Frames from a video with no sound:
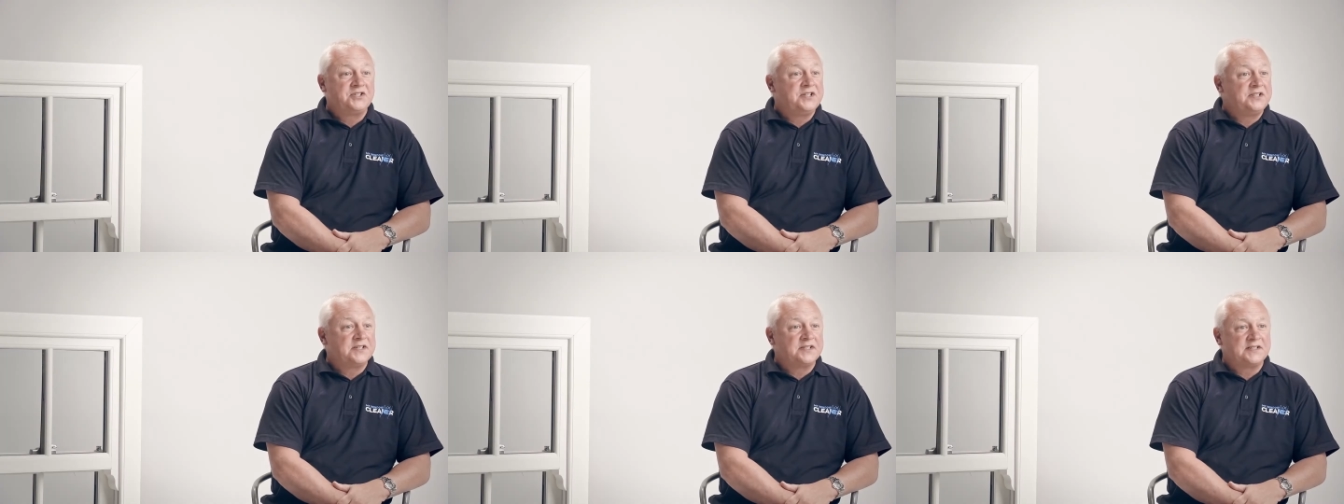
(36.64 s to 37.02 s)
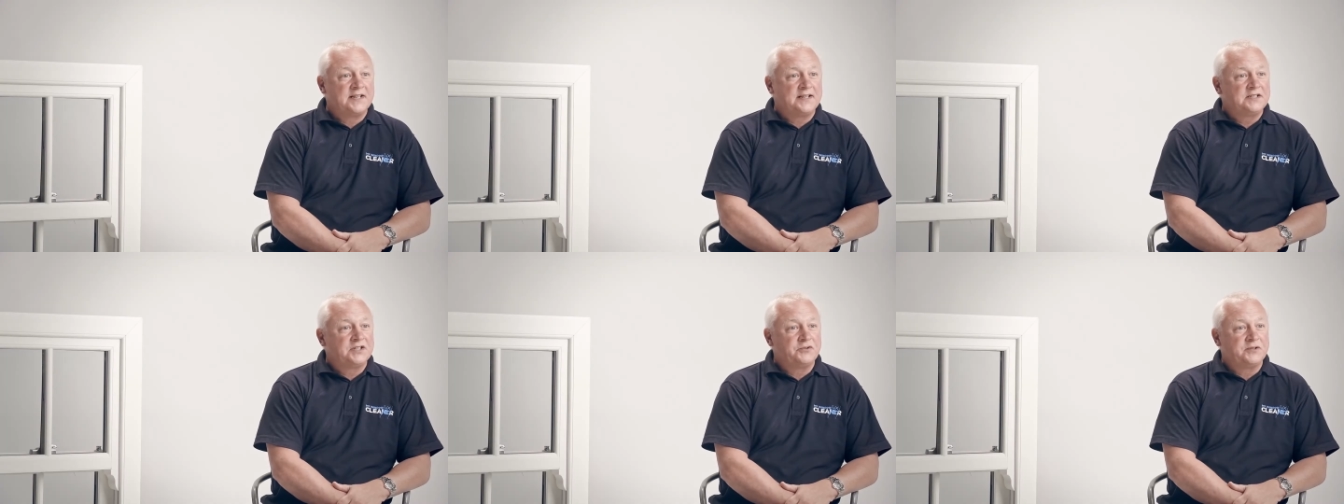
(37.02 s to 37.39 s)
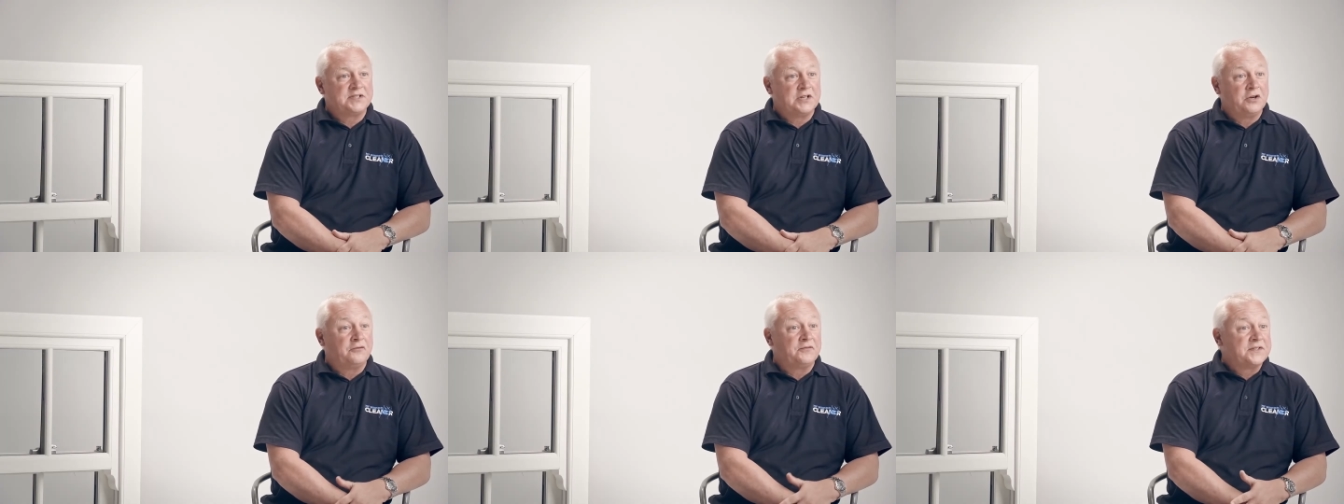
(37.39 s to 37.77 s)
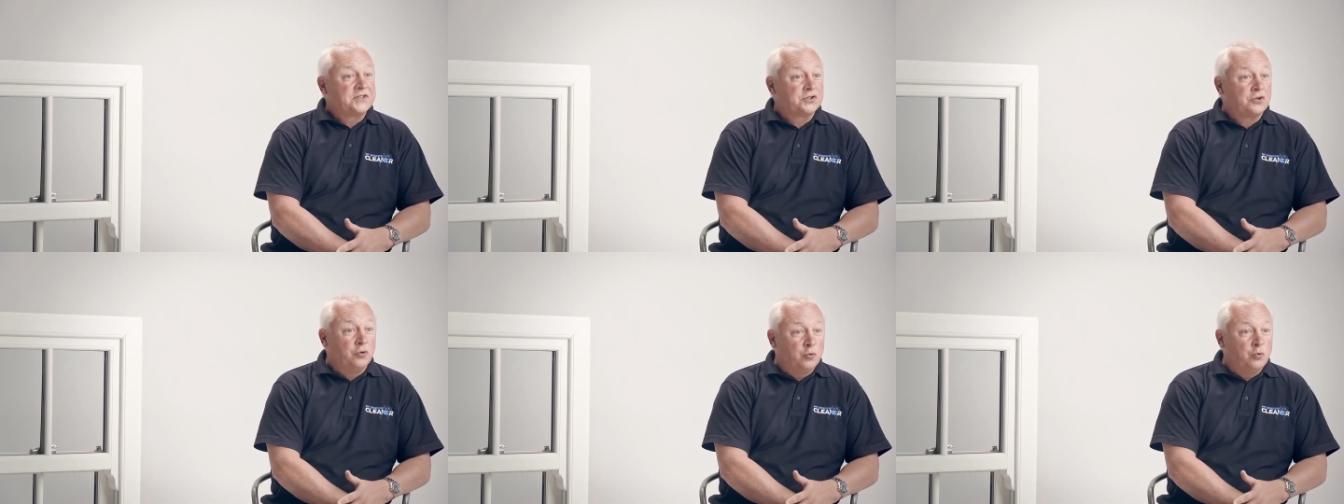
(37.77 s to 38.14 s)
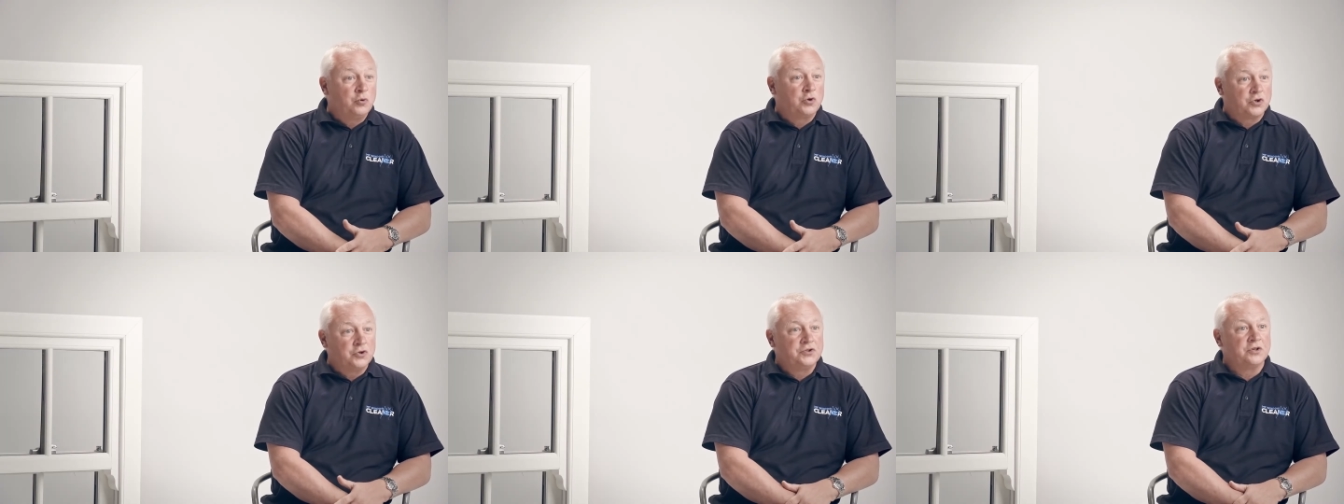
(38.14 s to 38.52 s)
she just said to herself, as all
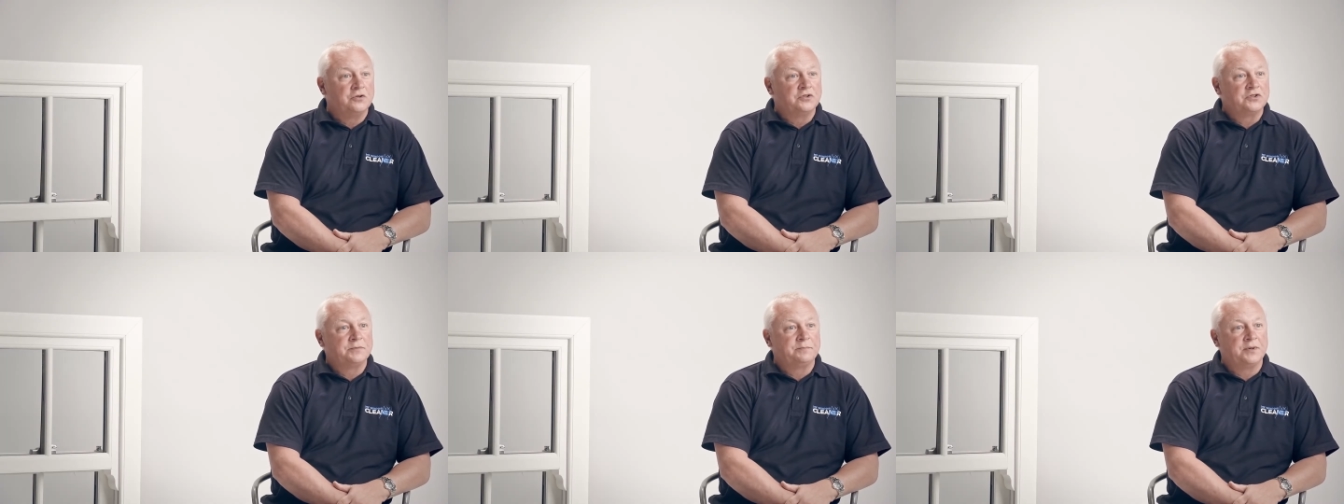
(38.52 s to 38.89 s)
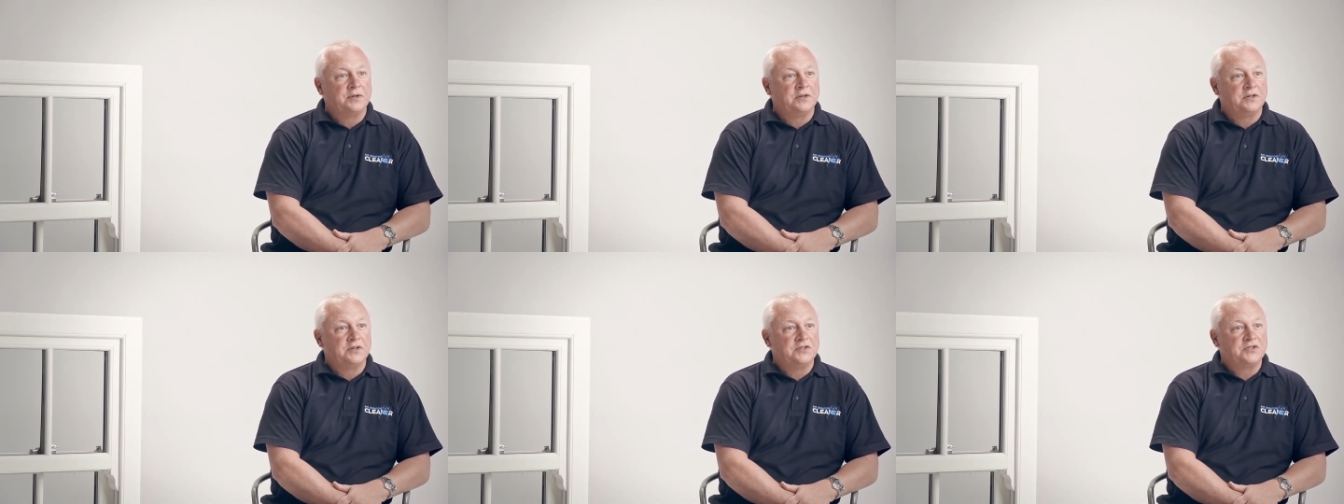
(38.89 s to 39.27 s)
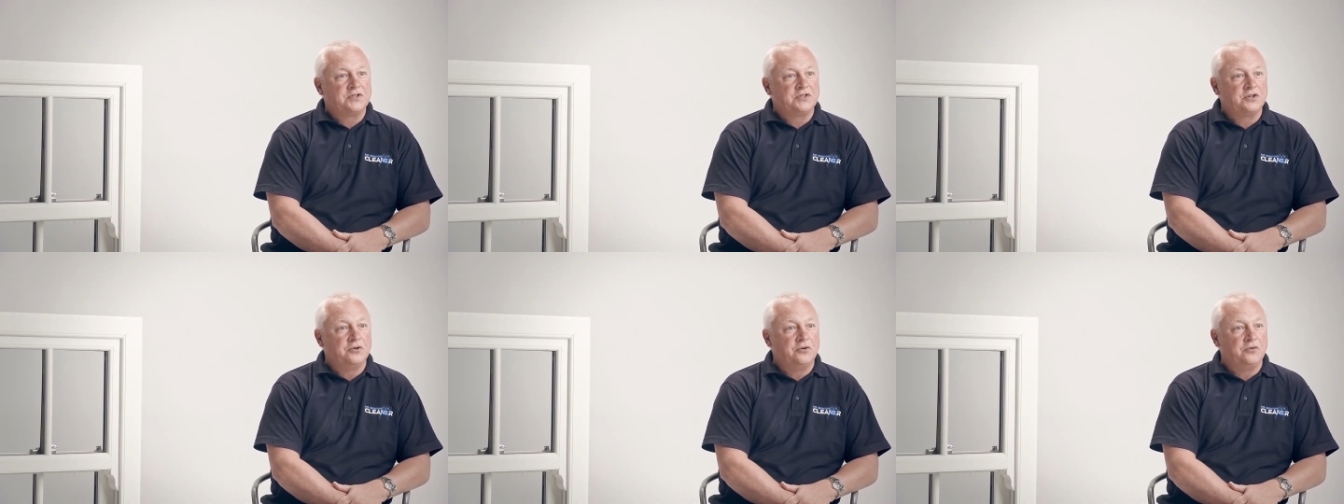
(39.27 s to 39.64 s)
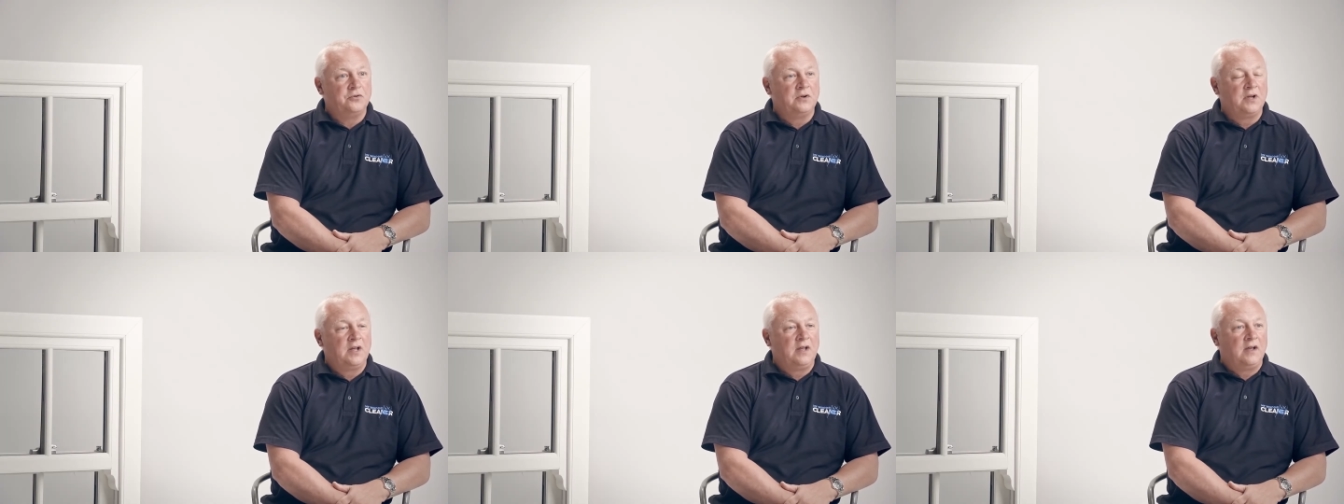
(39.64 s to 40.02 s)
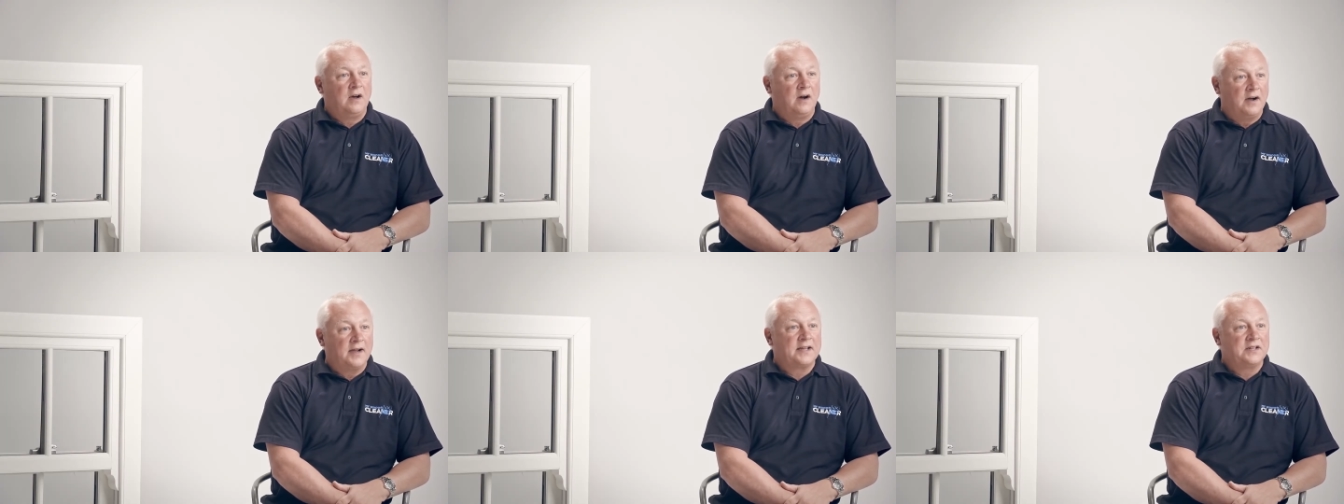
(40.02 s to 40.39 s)
good entrepreneurs do,
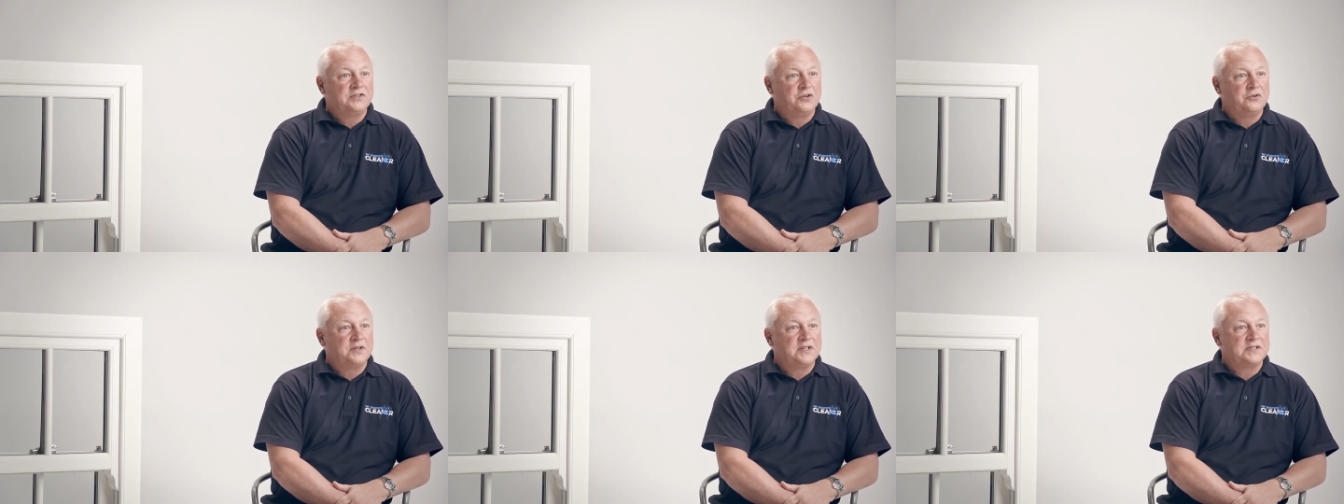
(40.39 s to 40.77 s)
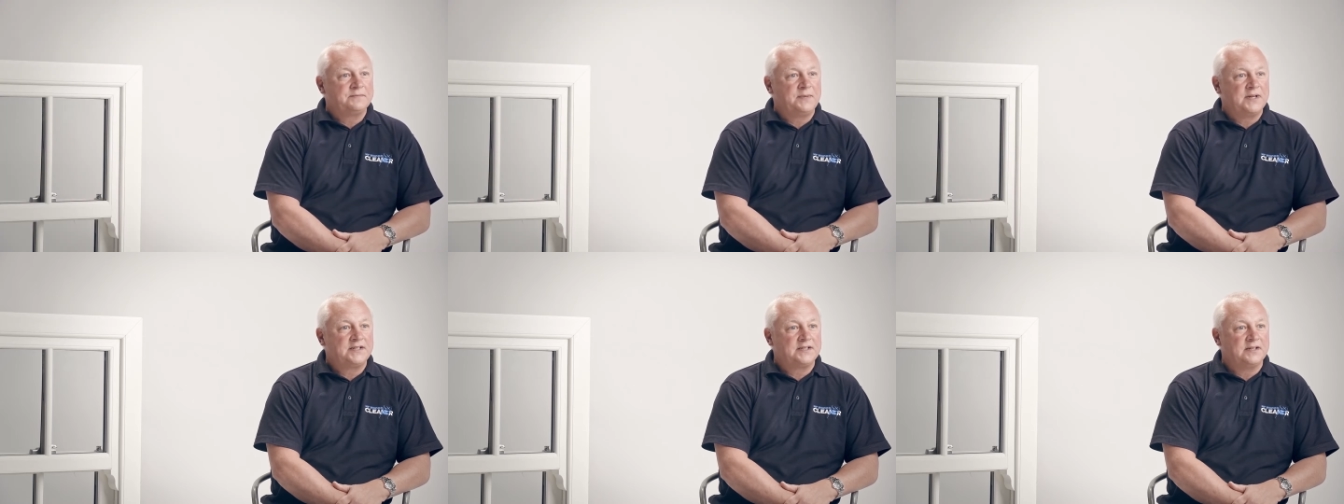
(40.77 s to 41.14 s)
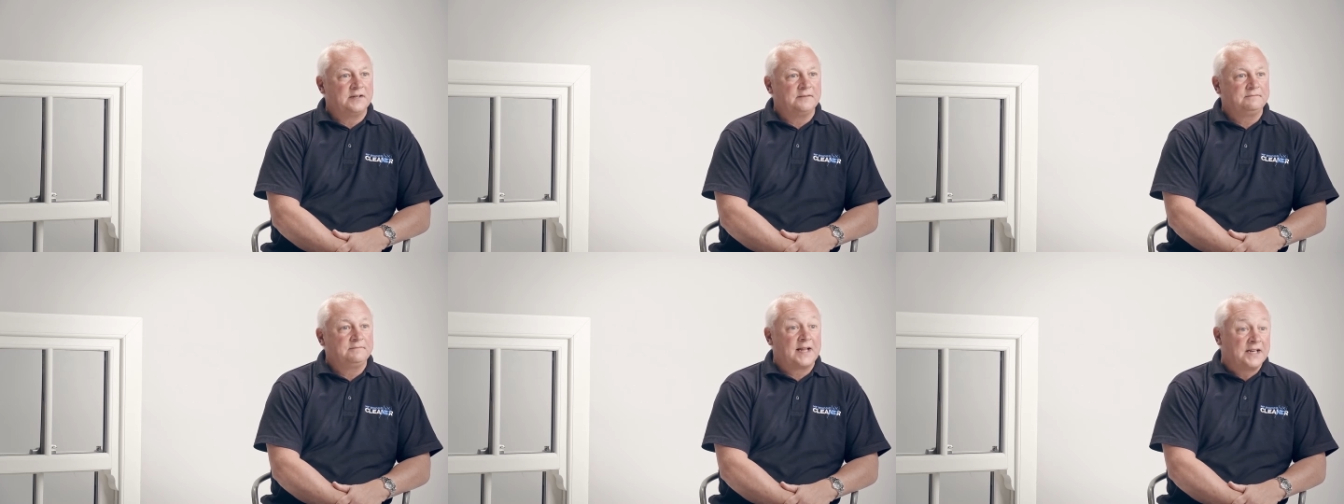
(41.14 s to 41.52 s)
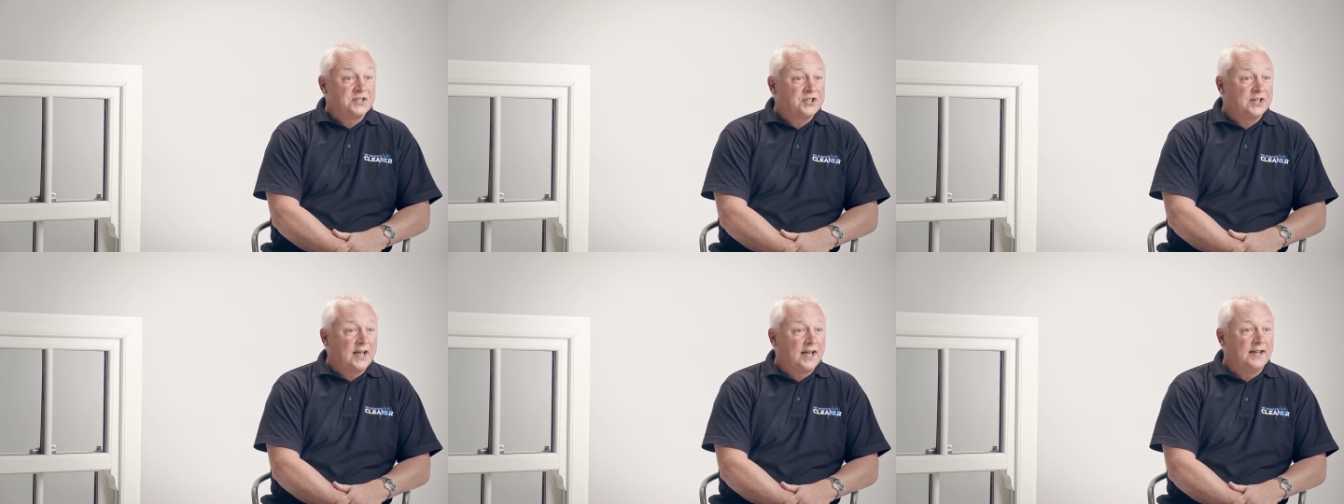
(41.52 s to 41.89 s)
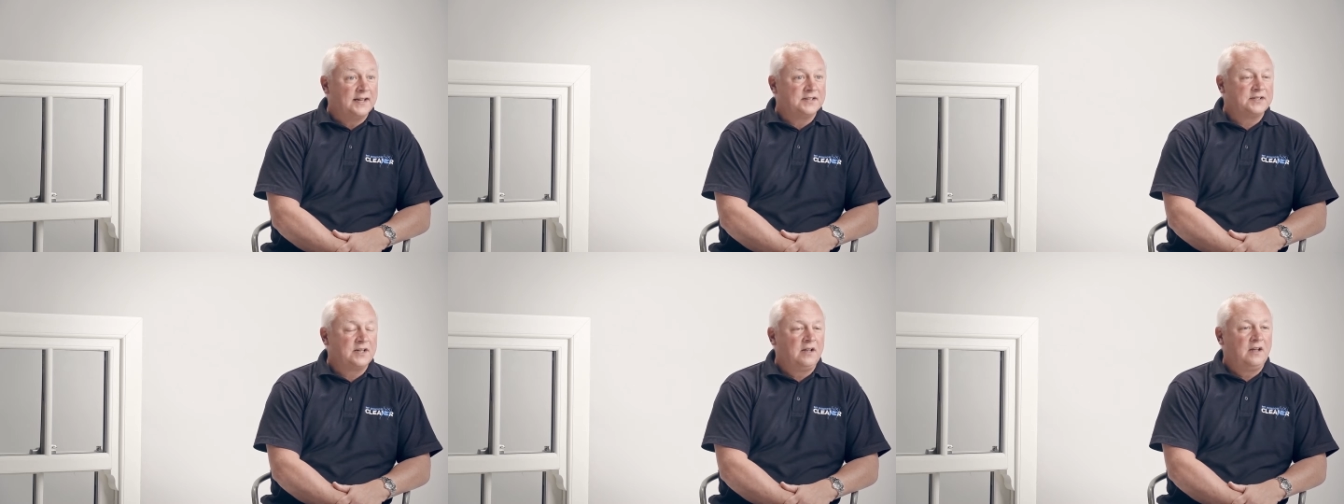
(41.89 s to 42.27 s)
I can do this better. And she has.